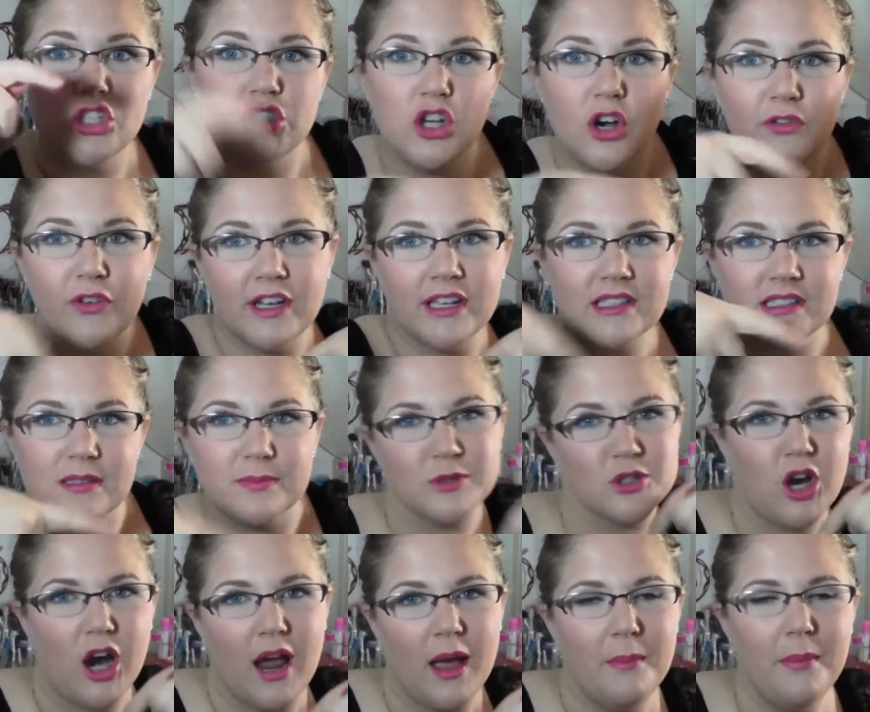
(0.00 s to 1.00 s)
Don't forget to
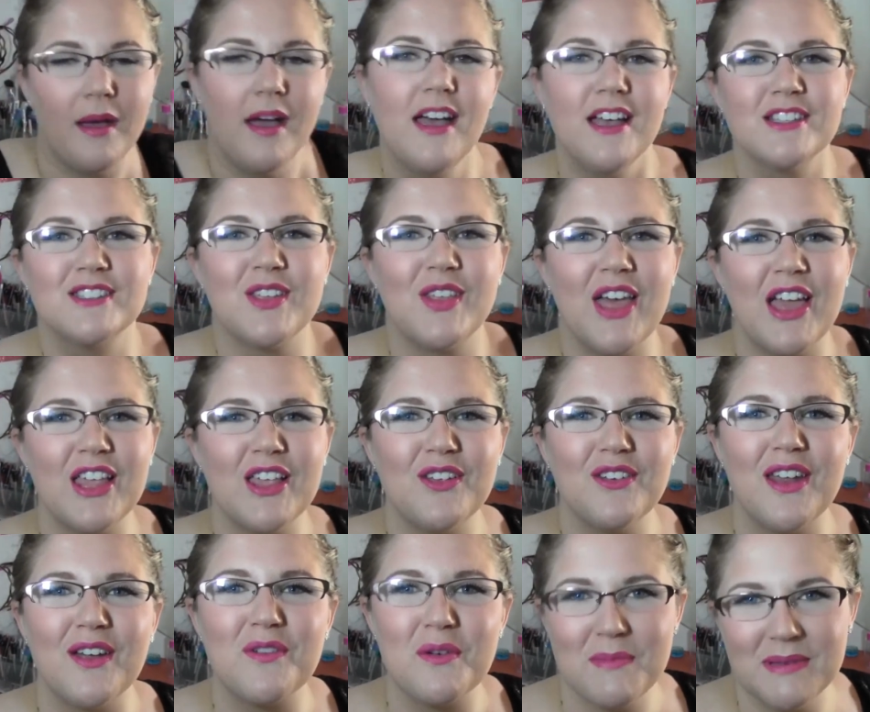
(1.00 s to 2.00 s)
subscribe so that you
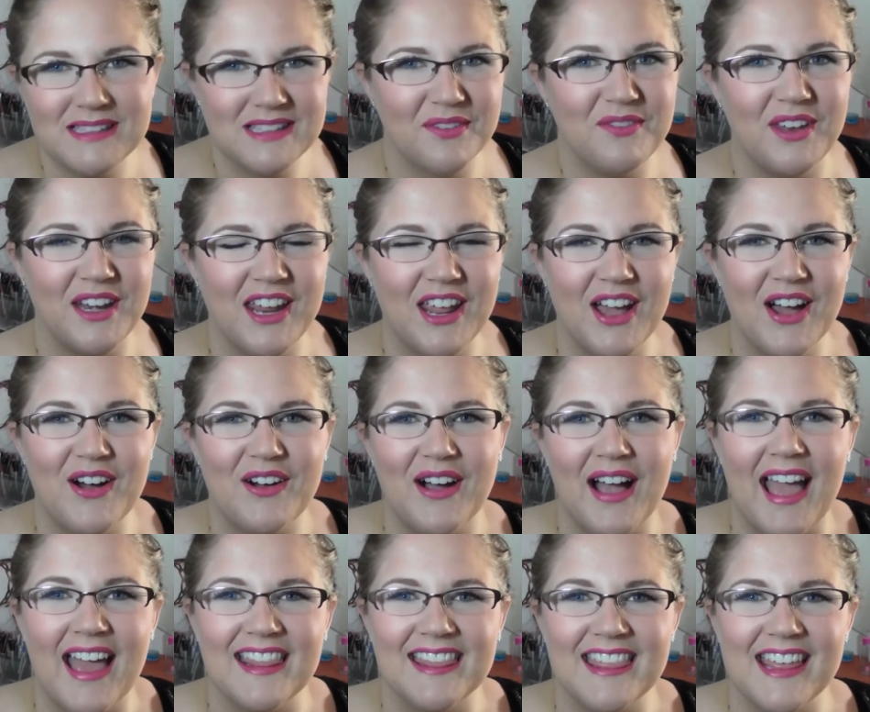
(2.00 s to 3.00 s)
never miss a video
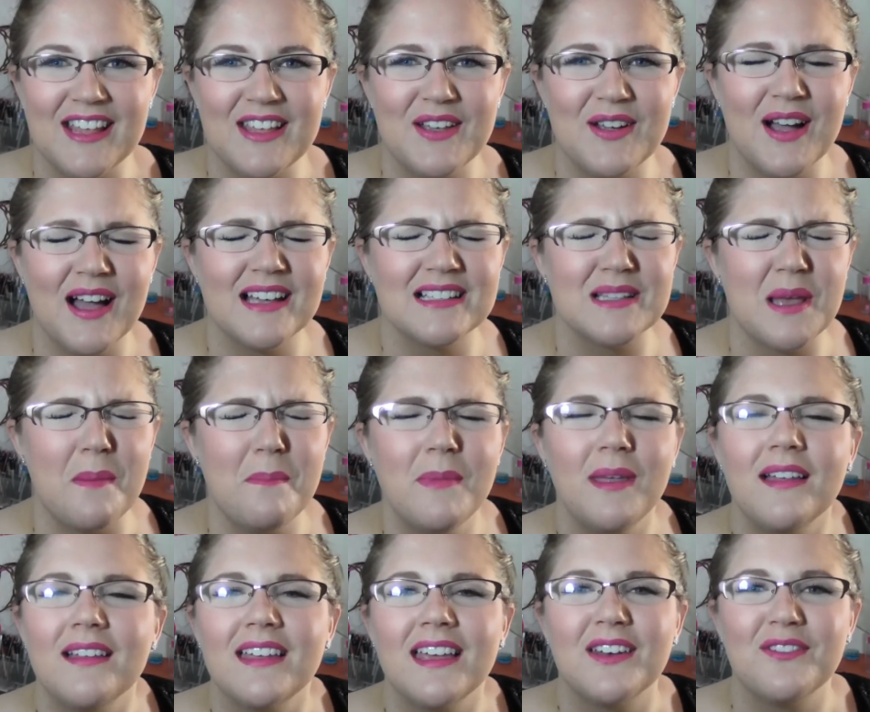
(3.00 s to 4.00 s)
and thank you guys guys a
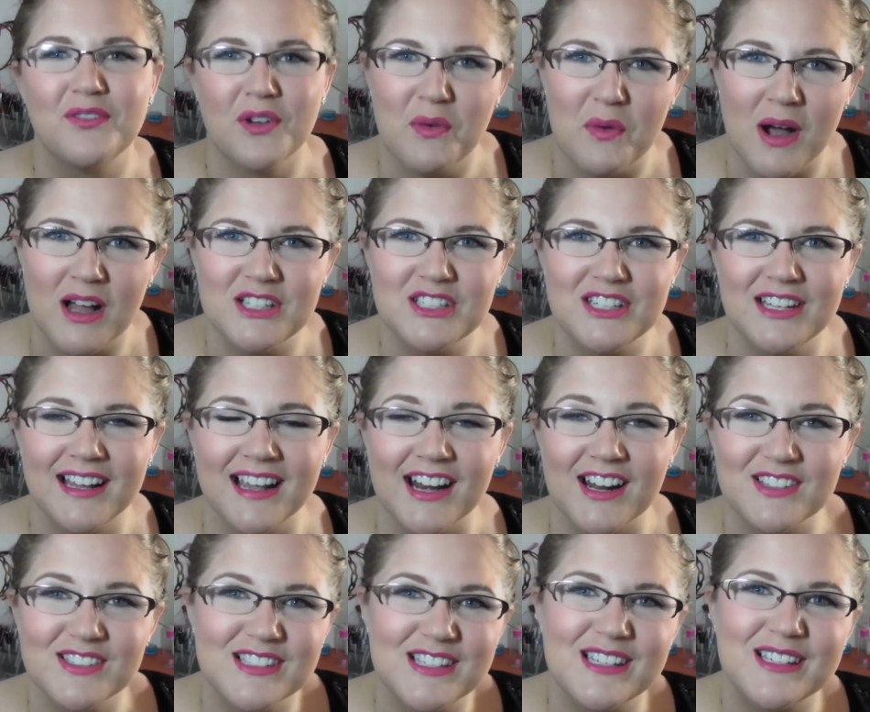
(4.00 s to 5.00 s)
million for watching and
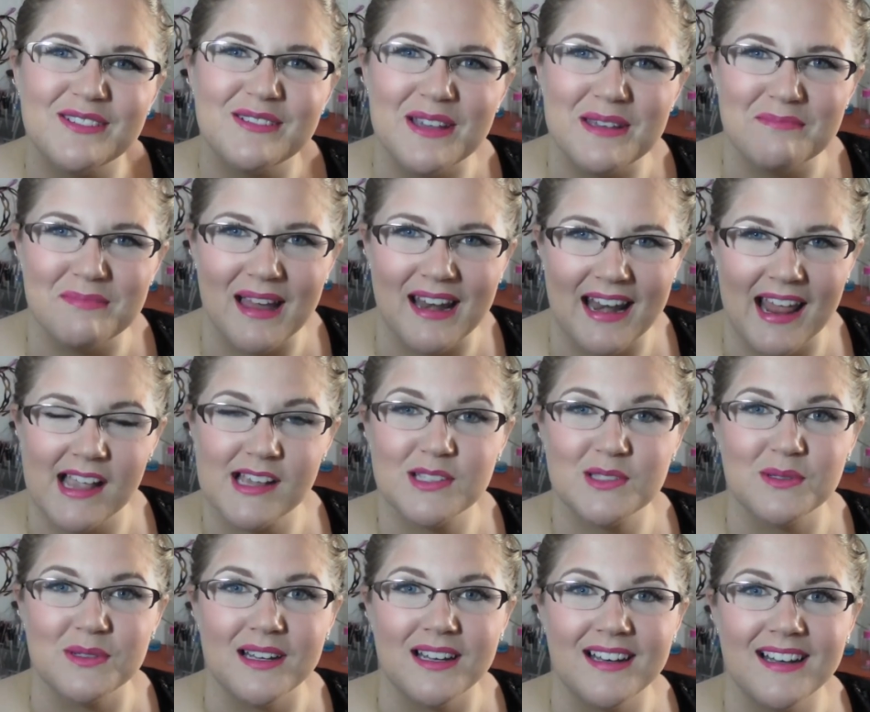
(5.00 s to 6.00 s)
I'll see you in my
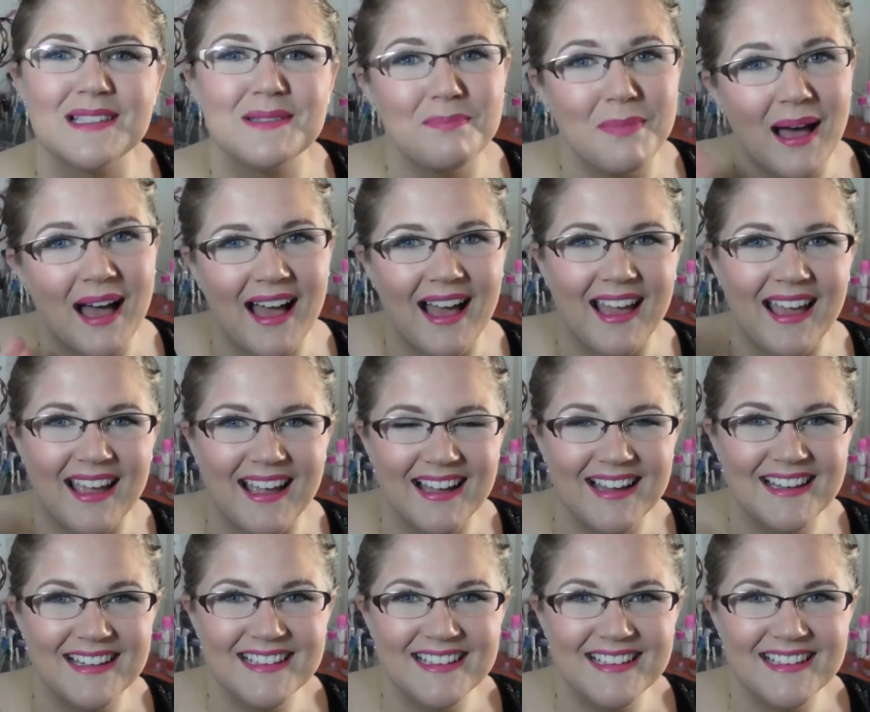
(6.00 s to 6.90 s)
next one. Bye!